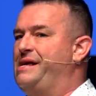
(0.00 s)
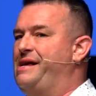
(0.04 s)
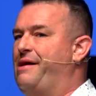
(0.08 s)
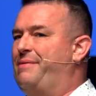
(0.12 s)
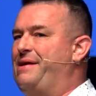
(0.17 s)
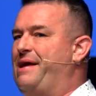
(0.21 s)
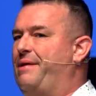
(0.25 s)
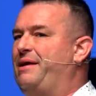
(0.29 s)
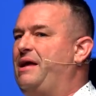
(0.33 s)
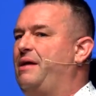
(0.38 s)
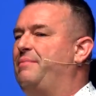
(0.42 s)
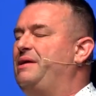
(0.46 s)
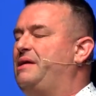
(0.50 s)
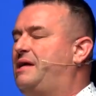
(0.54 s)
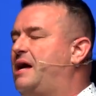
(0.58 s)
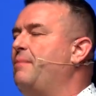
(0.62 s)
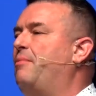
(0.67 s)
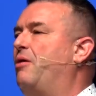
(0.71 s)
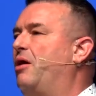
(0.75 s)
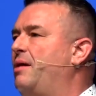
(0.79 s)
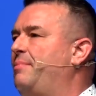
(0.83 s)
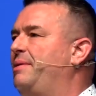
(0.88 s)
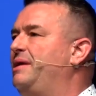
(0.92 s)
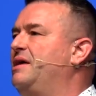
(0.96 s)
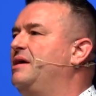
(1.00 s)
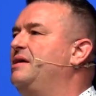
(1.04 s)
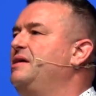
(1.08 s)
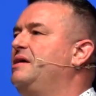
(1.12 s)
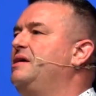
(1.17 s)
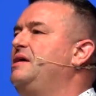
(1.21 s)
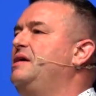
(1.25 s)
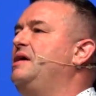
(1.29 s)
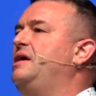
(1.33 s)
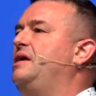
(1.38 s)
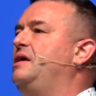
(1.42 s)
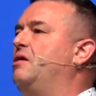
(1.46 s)
I mean, come on. I mean,
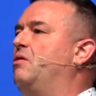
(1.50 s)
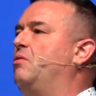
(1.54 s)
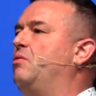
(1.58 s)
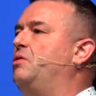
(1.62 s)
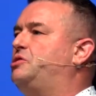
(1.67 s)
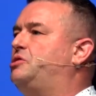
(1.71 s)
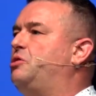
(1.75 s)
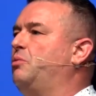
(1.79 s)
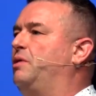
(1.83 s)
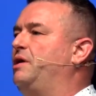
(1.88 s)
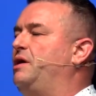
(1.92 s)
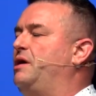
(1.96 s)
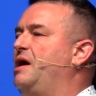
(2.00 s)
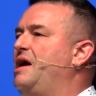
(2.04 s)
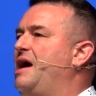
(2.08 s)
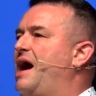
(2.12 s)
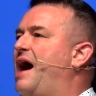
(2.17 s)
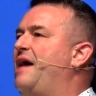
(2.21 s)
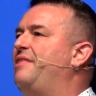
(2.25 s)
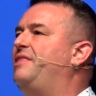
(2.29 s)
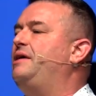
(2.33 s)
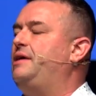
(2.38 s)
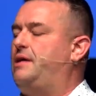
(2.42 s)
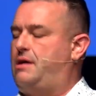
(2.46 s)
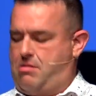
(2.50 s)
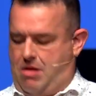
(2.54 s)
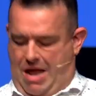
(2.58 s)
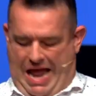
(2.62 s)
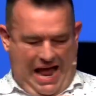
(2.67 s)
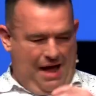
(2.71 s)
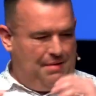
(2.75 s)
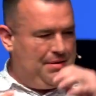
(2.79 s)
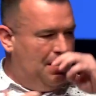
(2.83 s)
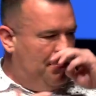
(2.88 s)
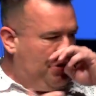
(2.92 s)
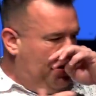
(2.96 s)
I think
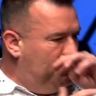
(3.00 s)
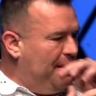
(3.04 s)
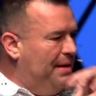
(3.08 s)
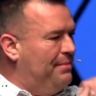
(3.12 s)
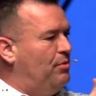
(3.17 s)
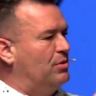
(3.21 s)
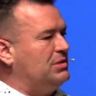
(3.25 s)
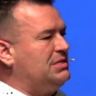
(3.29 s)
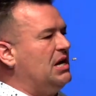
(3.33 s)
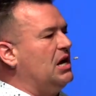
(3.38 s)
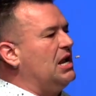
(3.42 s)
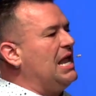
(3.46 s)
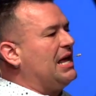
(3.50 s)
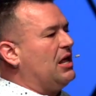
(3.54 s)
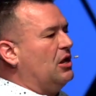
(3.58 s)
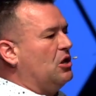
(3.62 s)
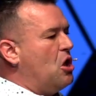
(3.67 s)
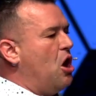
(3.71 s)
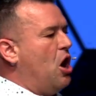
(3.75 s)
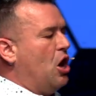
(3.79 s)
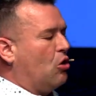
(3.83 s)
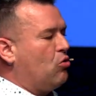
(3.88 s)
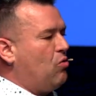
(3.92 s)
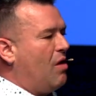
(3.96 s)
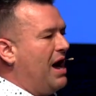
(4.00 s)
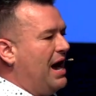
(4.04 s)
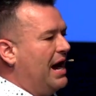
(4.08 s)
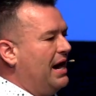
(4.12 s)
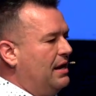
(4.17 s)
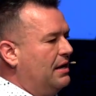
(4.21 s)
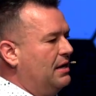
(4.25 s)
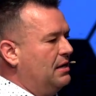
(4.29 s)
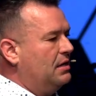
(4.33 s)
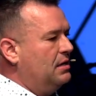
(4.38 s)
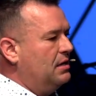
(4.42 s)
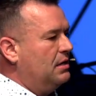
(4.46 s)
a baby wasn't like a log ride.